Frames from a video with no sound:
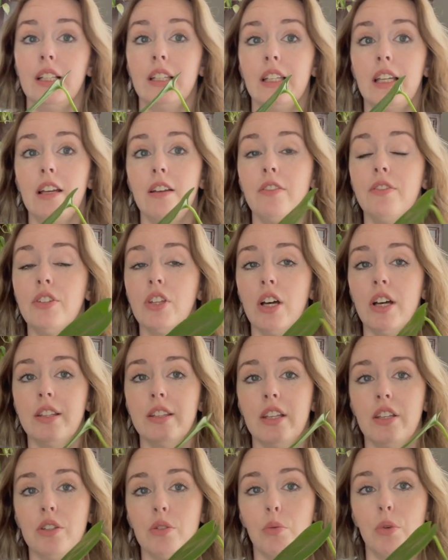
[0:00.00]
leaves on
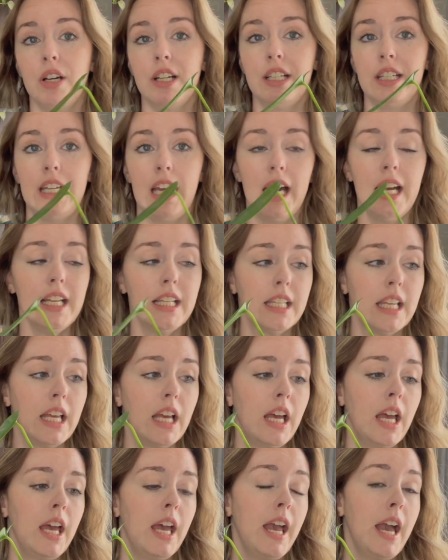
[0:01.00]
this one yet.
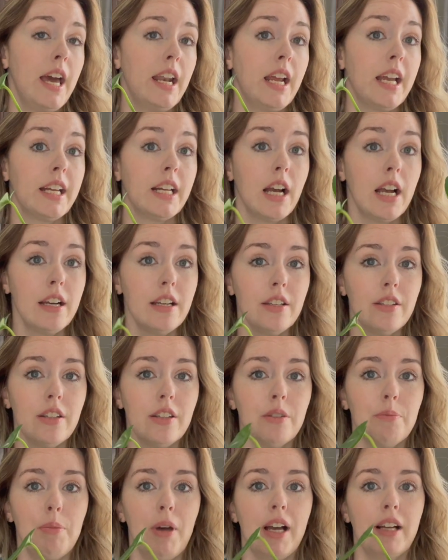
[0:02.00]
And I kind of
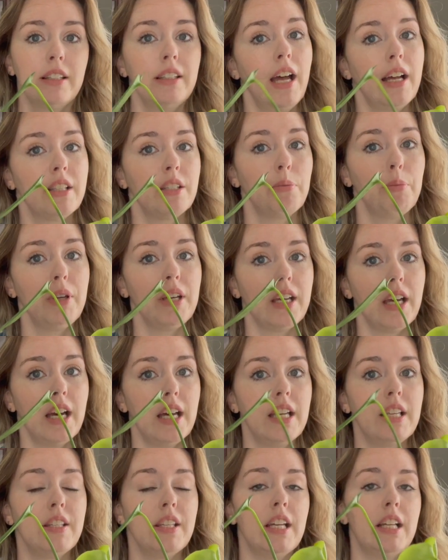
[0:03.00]
suspect that's
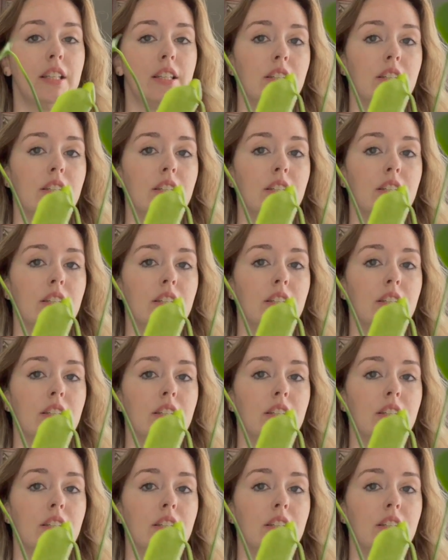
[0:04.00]
because it's